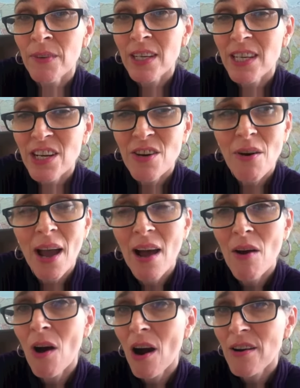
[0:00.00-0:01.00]
You know
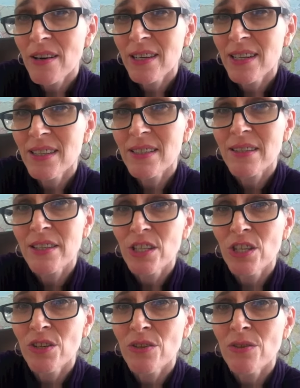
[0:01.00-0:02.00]
how hard it is
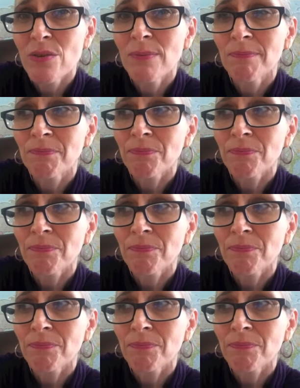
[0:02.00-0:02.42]
to